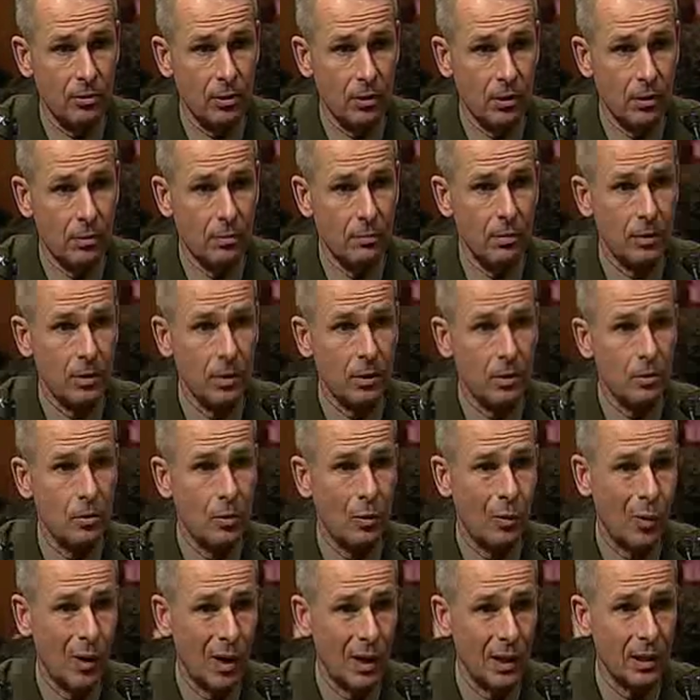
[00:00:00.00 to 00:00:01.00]
of the
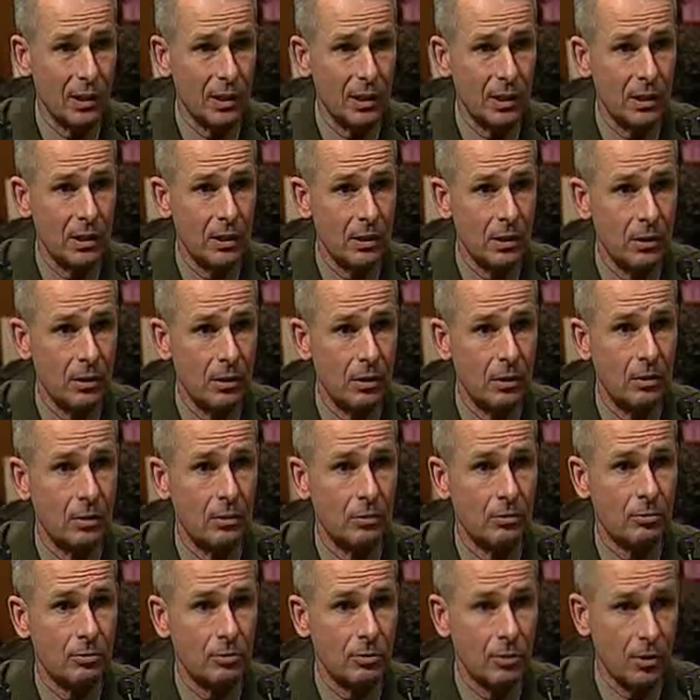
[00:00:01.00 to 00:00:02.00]
quality,
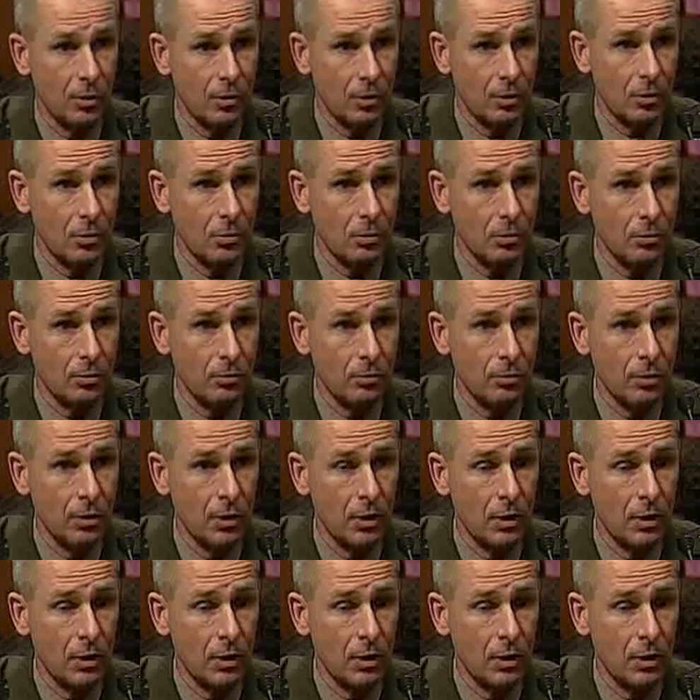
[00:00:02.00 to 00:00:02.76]
skills,